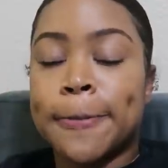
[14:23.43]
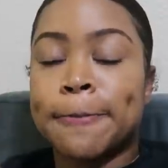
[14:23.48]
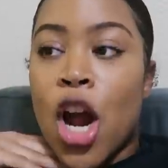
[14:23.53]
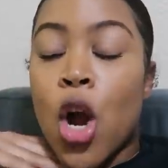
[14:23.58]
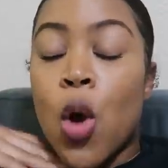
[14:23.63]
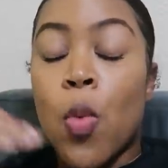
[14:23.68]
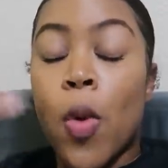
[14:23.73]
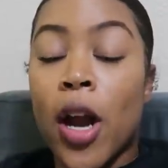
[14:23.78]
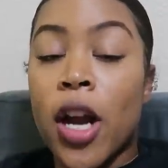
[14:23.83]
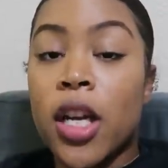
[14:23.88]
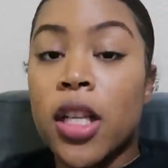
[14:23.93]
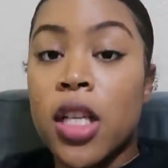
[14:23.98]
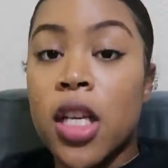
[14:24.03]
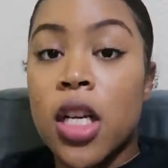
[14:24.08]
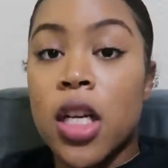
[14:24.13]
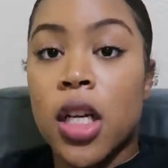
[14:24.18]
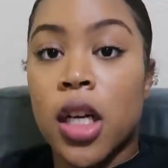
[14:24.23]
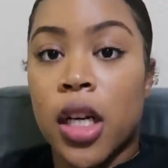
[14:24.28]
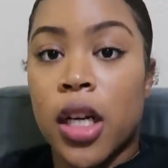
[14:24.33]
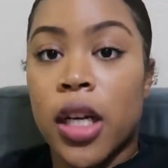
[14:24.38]
Her work
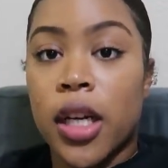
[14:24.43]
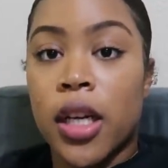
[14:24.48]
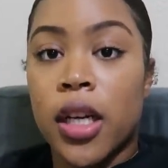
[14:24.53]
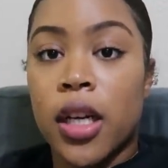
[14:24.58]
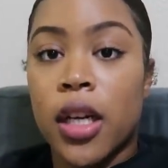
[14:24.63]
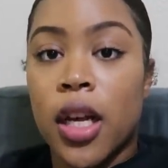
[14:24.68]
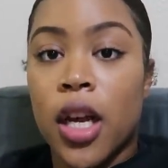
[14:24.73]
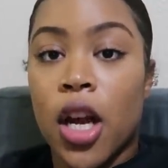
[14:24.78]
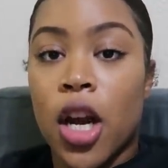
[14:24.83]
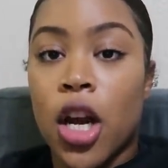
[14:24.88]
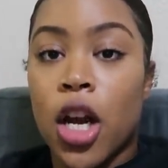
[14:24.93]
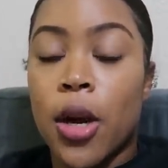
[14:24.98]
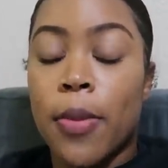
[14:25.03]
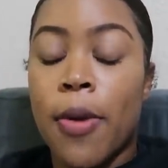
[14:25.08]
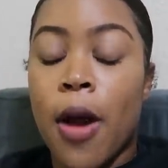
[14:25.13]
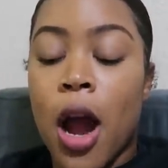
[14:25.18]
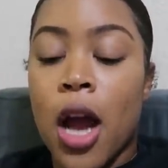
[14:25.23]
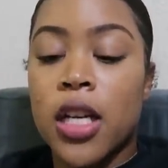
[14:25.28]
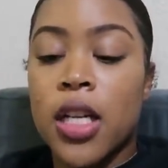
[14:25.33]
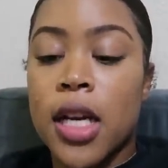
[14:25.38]
looked good. Her
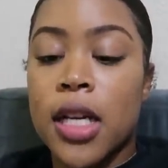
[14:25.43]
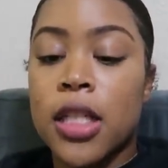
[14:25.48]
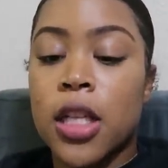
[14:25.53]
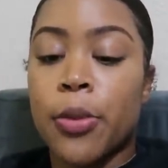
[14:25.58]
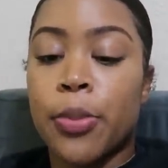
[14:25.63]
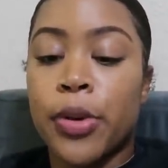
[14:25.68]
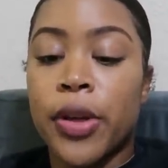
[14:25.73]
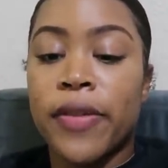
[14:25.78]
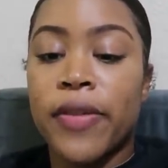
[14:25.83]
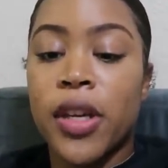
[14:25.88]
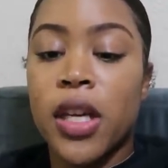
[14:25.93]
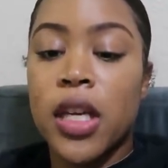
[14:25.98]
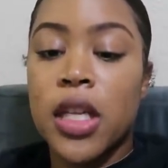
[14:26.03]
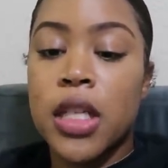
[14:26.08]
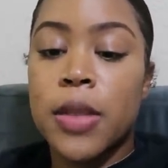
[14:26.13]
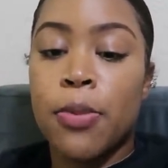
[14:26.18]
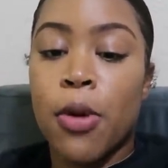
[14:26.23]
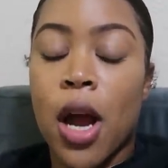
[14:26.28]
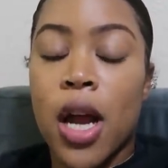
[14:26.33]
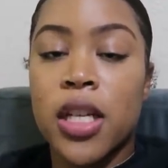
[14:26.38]
projects, her
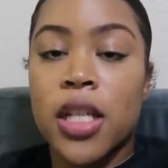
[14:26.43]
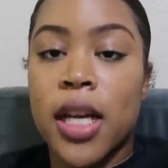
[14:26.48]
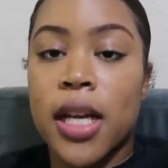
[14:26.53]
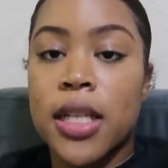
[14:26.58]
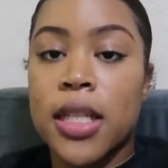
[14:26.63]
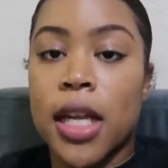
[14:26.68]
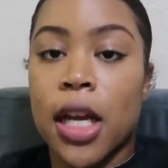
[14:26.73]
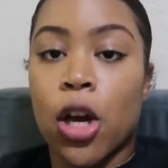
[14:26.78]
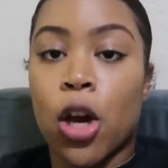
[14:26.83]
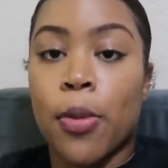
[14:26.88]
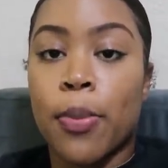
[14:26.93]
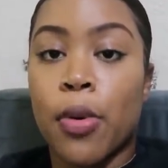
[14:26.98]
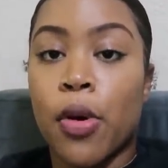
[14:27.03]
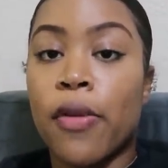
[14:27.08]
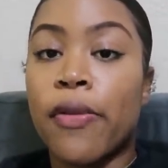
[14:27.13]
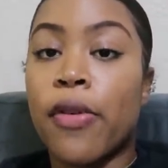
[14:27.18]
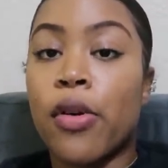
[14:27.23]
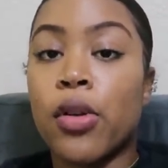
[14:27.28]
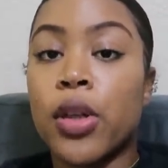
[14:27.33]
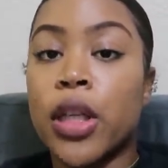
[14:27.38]
previous projects, like her
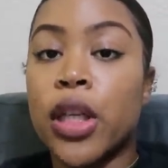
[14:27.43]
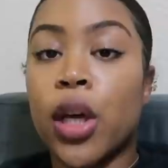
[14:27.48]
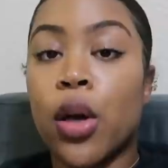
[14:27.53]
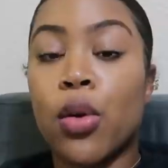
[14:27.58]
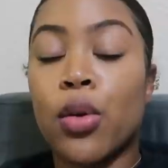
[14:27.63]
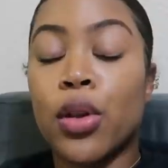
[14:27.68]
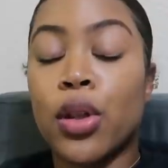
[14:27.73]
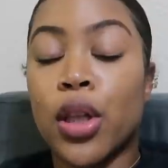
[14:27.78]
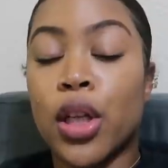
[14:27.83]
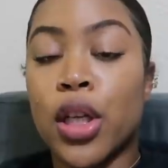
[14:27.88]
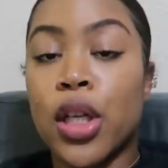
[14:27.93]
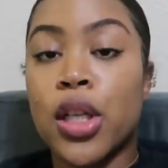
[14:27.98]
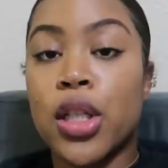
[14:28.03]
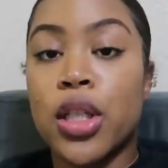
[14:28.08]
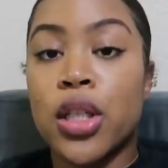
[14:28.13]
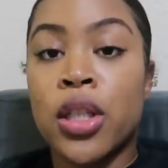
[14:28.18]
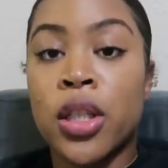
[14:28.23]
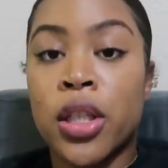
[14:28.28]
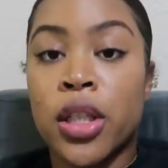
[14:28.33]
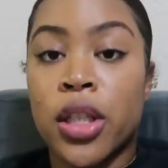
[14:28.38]
portfolio
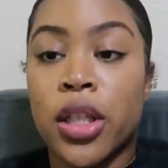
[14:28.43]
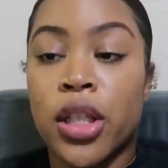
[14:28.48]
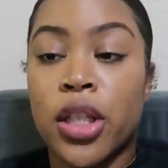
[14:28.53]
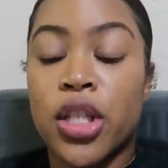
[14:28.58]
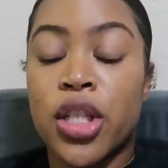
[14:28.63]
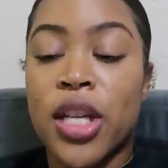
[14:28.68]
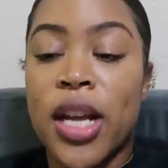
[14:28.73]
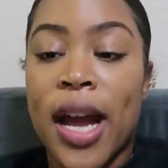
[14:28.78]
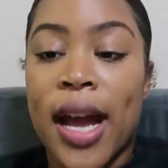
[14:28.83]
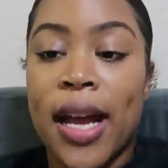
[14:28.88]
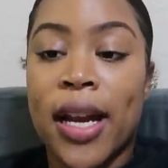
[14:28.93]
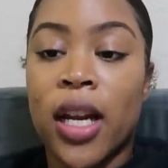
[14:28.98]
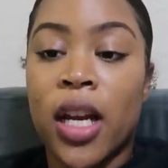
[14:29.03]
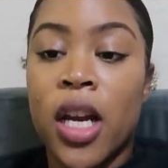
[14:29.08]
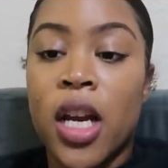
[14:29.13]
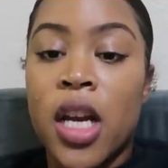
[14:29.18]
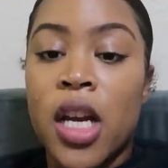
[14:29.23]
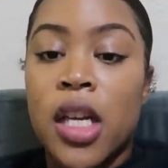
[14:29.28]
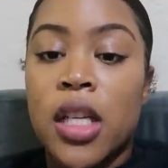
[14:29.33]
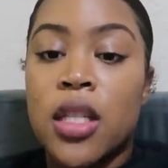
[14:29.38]
looked good. She had
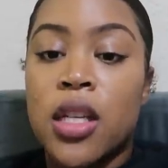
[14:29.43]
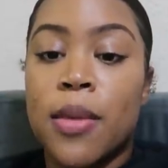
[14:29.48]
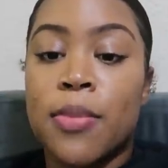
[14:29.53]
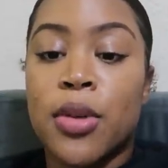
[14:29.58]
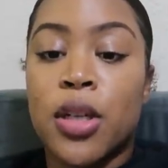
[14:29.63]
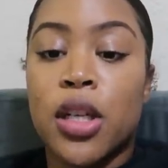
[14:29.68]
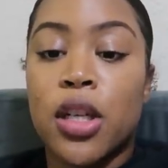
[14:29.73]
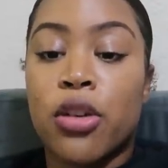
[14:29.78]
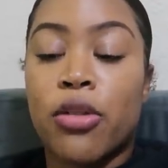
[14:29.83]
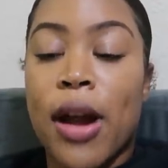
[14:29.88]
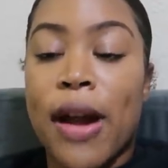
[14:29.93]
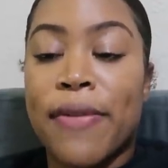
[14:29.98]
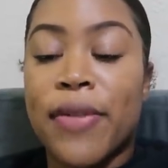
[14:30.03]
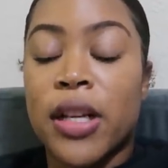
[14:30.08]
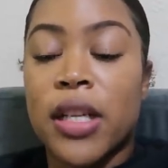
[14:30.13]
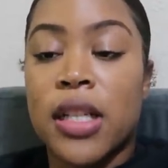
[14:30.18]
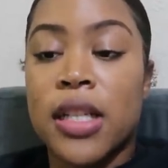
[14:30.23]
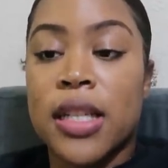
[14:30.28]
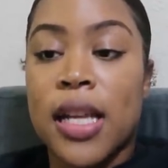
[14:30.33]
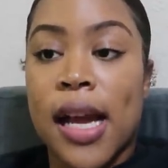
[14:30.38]
some good
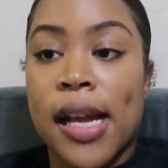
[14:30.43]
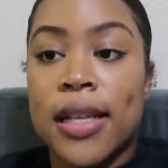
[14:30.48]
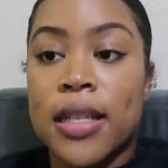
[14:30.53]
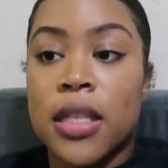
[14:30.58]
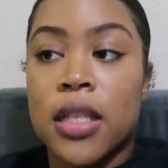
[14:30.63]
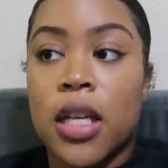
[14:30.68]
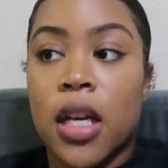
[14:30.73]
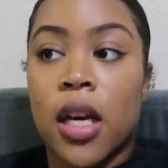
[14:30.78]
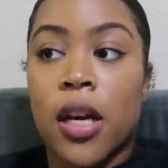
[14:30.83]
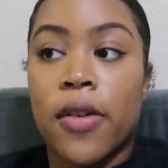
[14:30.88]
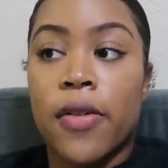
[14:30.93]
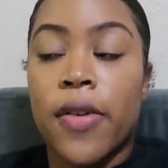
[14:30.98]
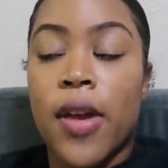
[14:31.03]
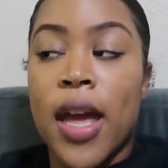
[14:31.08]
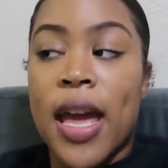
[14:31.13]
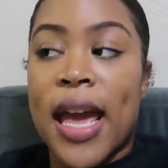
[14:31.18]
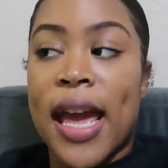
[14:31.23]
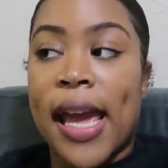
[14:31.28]
graphic design stuff.